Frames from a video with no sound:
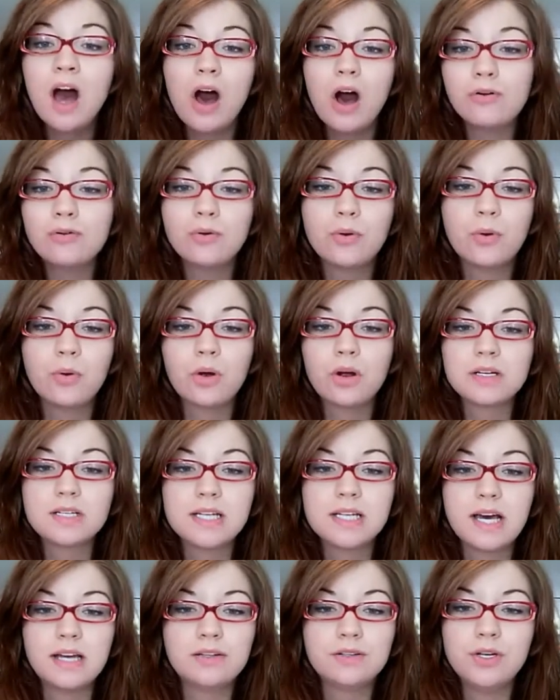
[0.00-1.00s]
Of course.
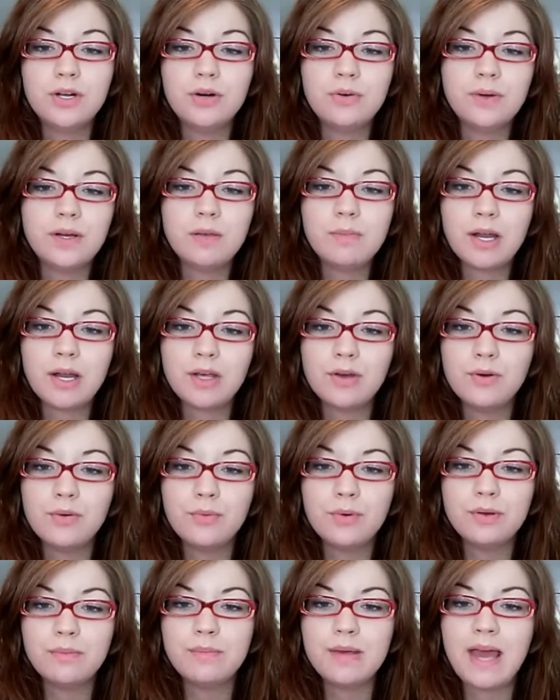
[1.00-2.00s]
I don't know anybody who
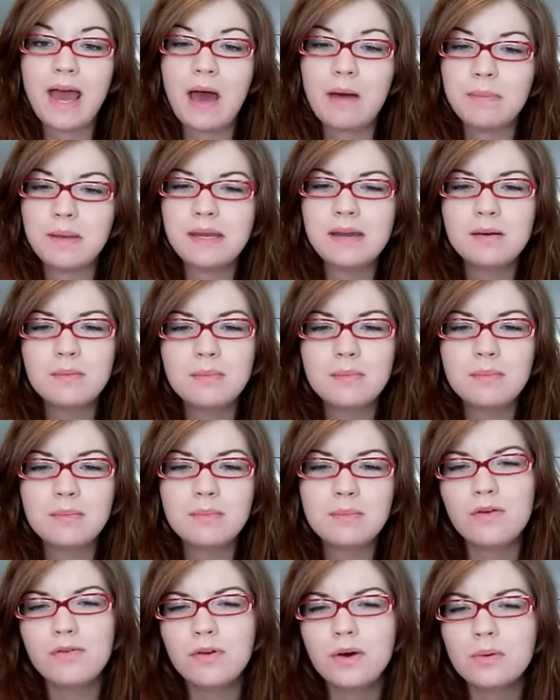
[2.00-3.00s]
wouldn't be happy. Now,
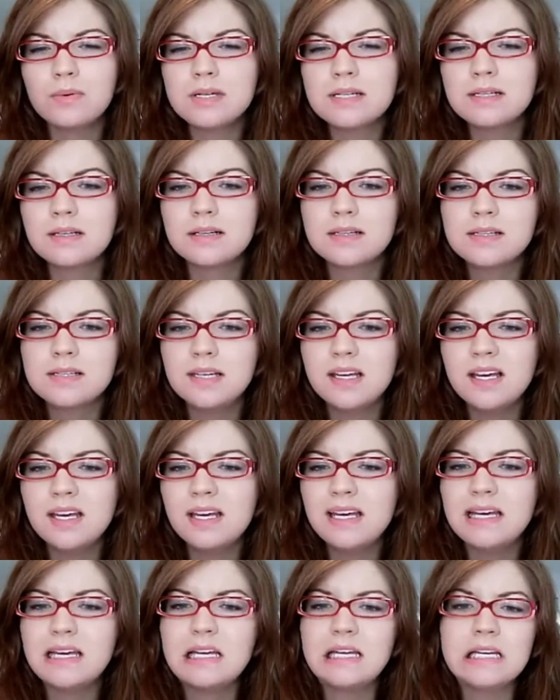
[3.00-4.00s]
maybe if I was
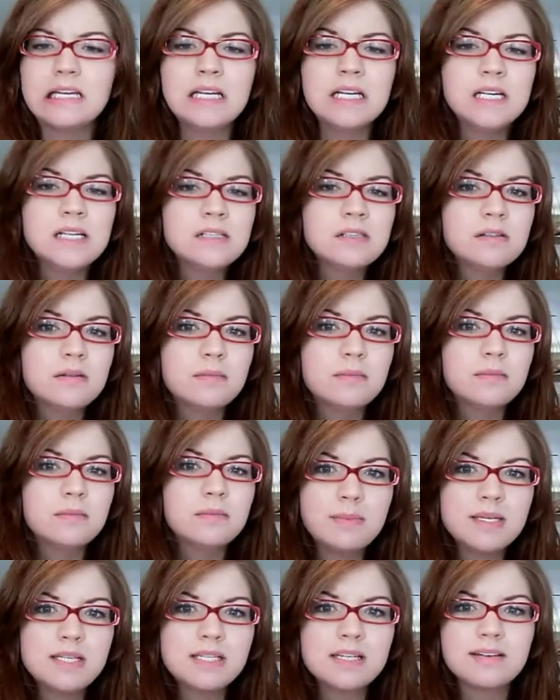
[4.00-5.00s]
16,
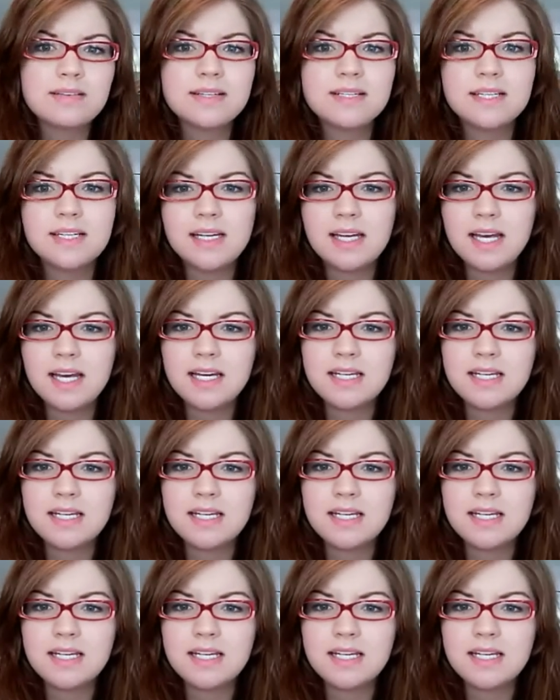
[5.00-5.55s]
maybe 17,